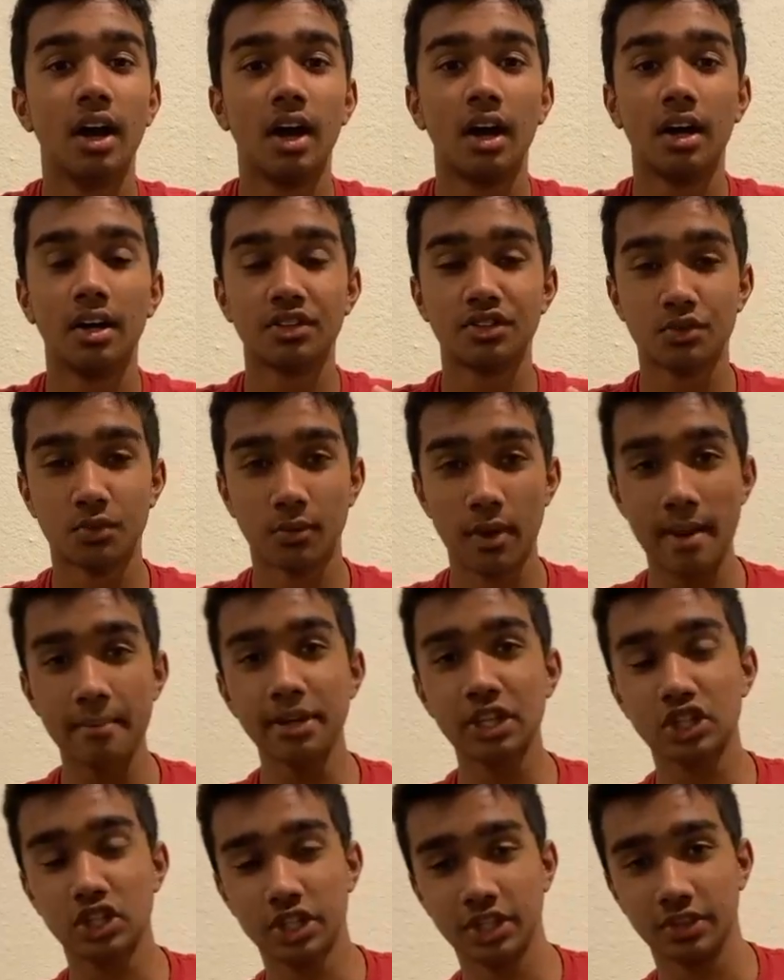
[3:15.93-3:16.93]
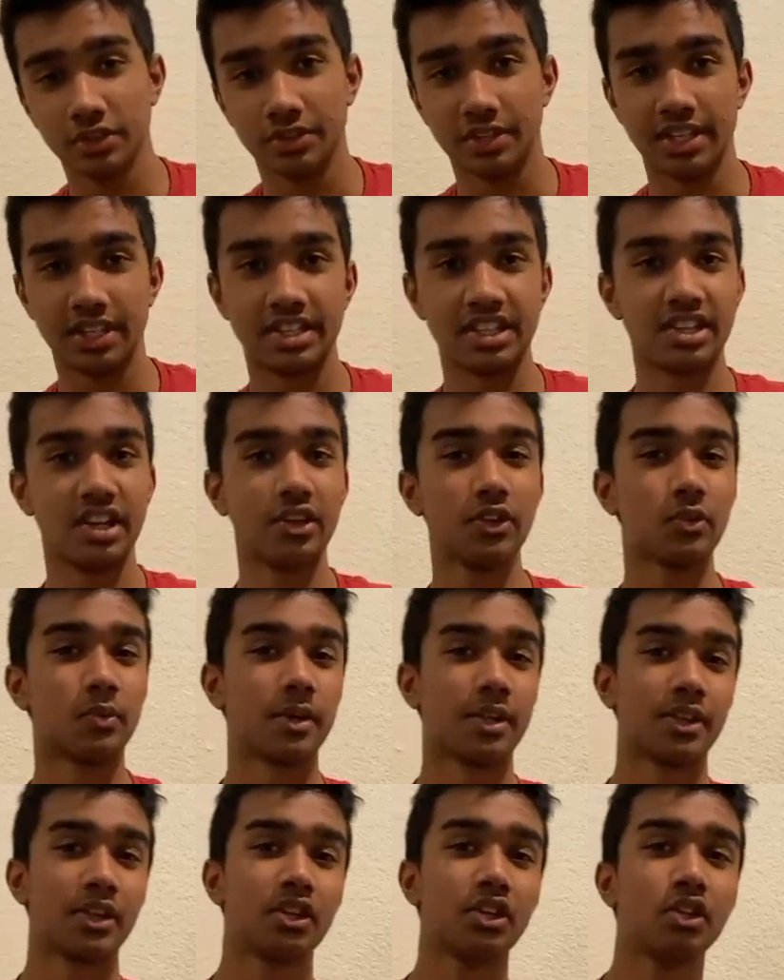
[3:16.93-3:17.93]
Ceramic Shield is another one
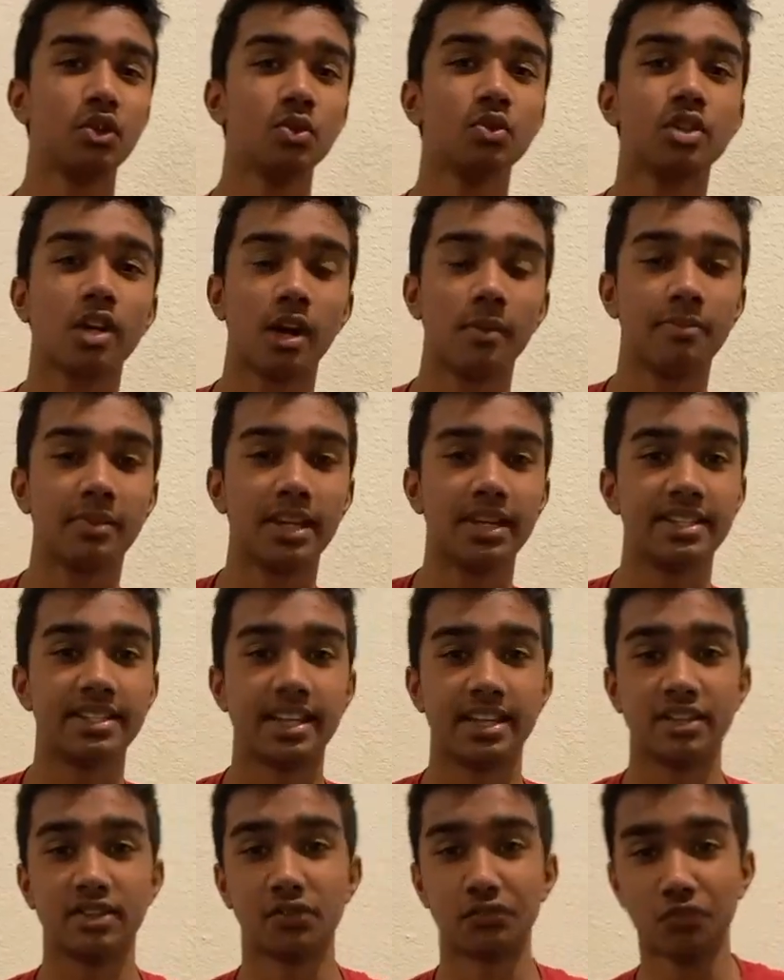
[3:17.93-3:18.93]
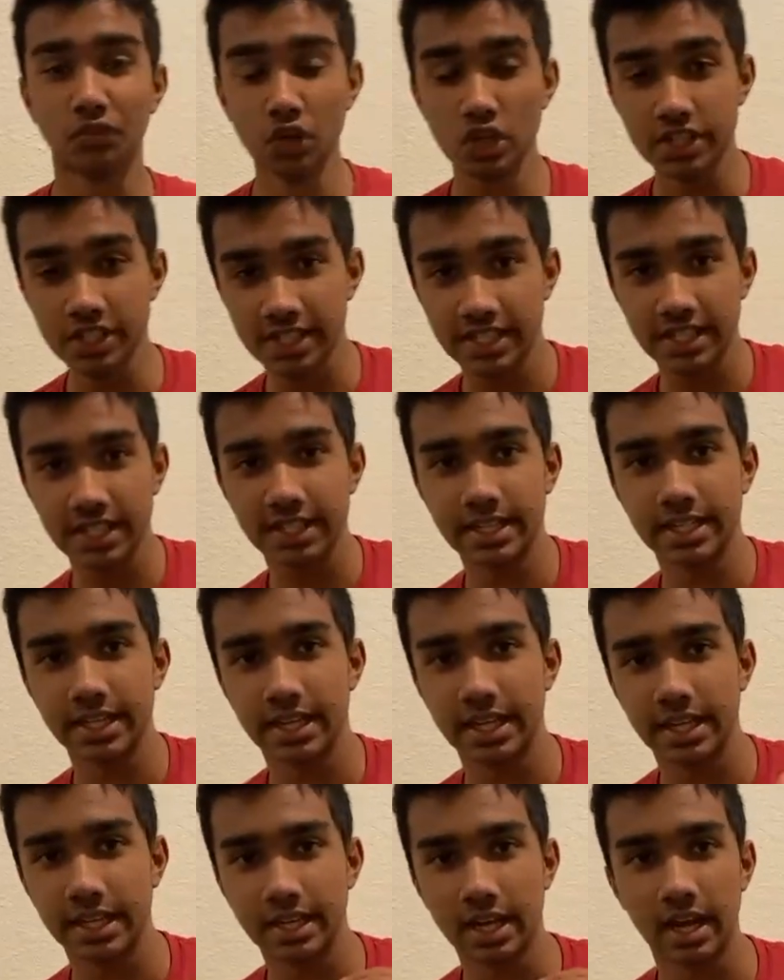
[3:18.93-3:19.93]
of the huge updates that is first seen
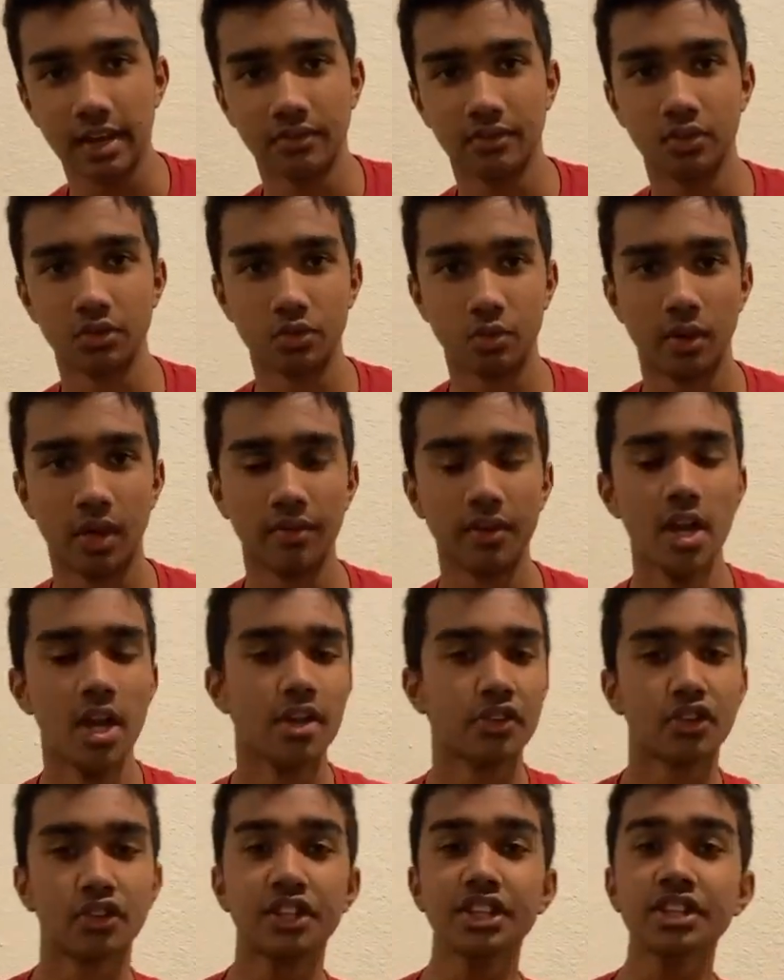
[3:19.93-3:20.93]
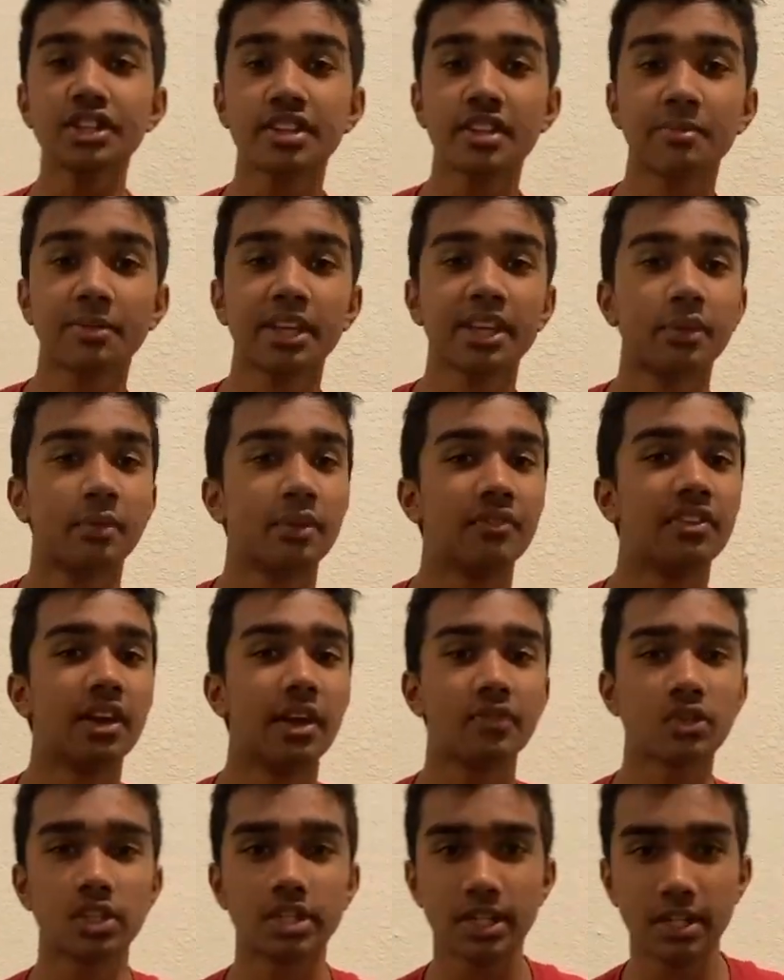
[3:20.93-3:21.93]
in iPhone 12. So this is something that we've
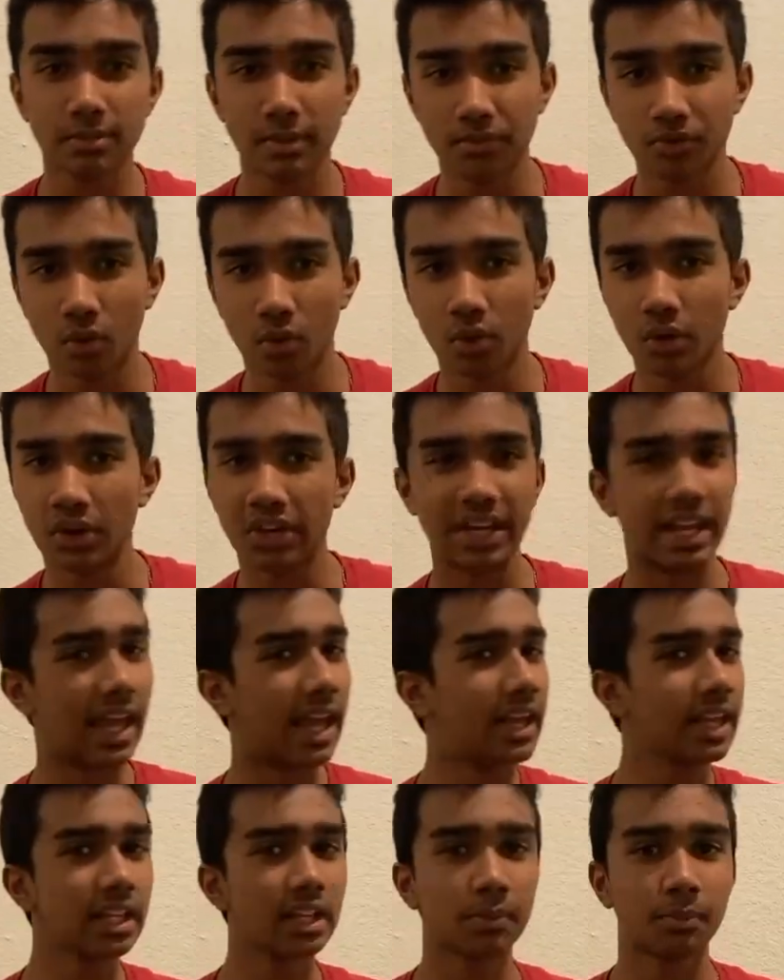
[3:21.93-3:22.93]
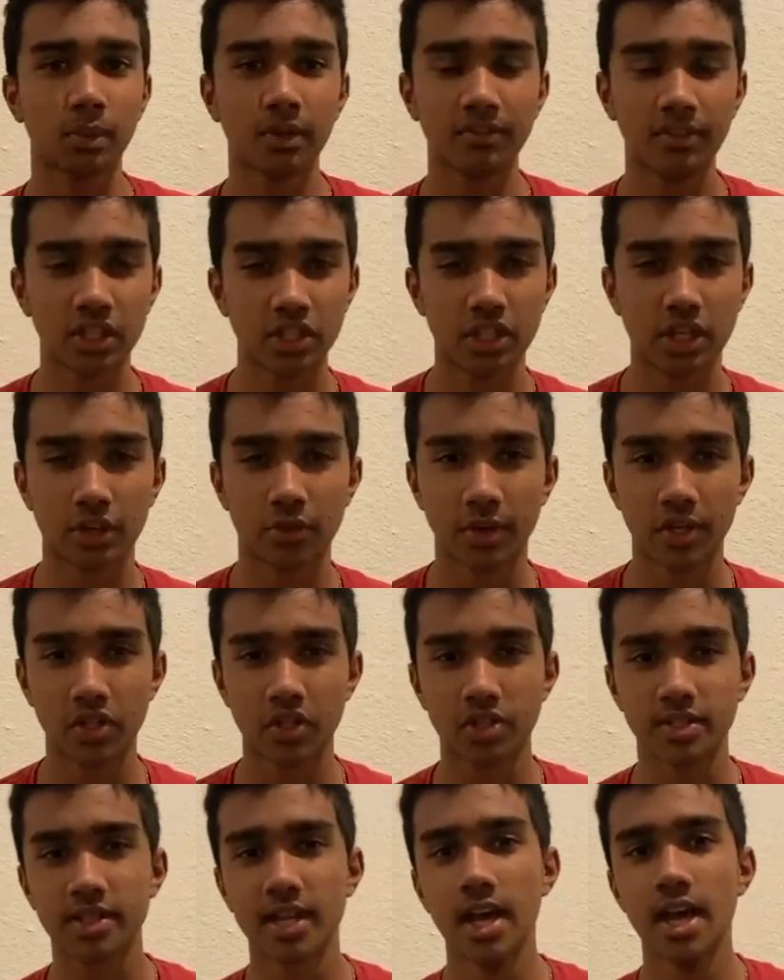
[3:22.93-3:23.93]
never seen before in any of the previous
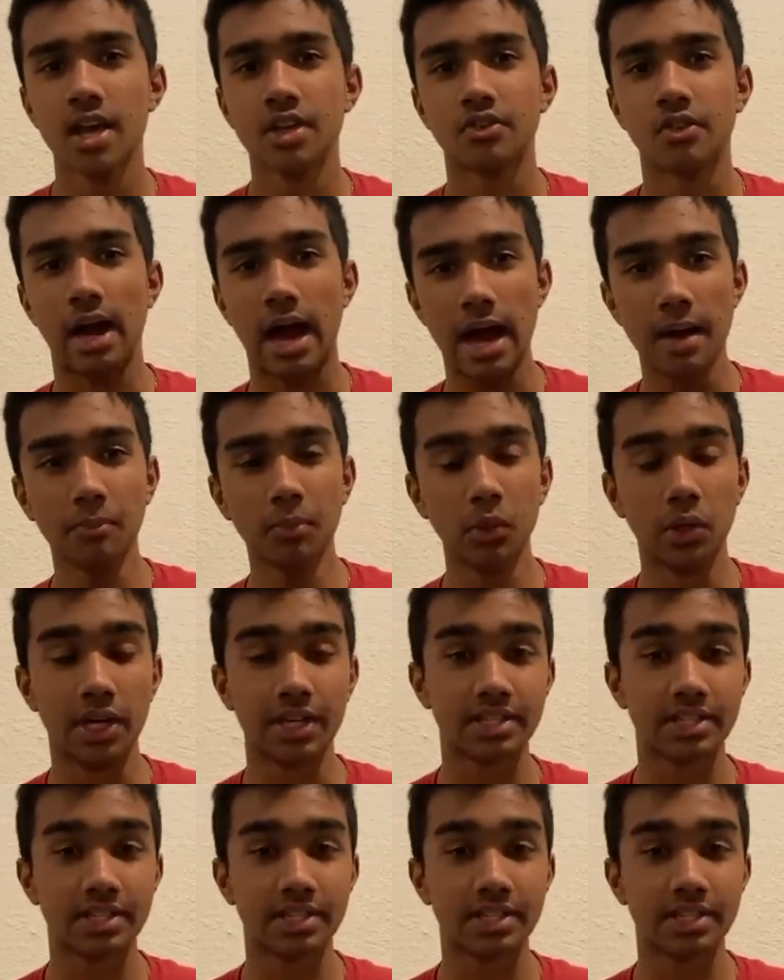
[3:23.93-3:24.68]
generations. So Apple has